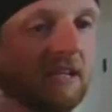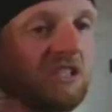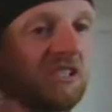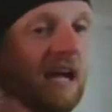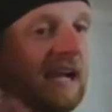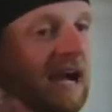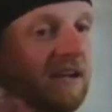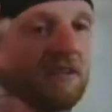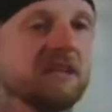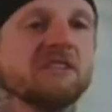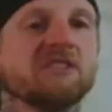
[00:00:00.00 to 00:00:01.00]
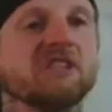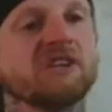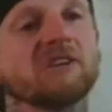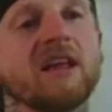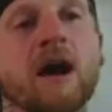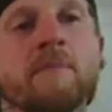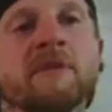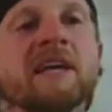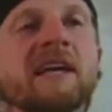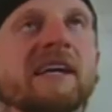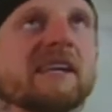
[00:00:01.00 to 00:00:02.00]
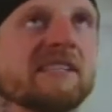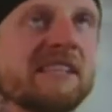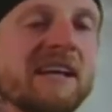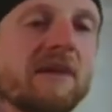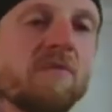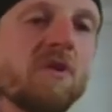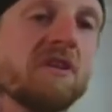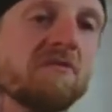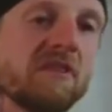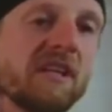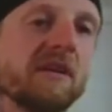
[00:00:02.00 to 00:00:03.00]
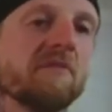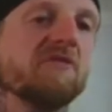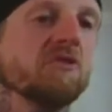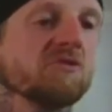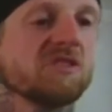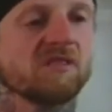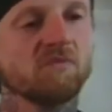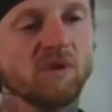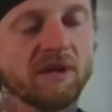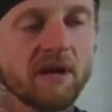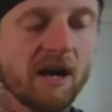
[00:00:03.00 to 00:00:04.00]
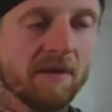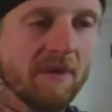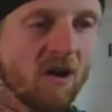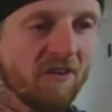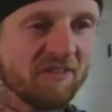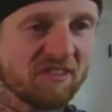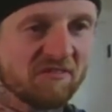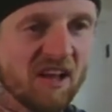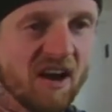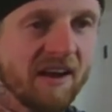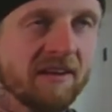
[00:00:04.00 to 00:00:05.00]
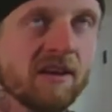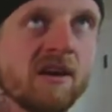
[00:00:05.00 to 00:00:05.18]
I got an interior lineman that, like I said, I wanted to really infuse with my offensive line.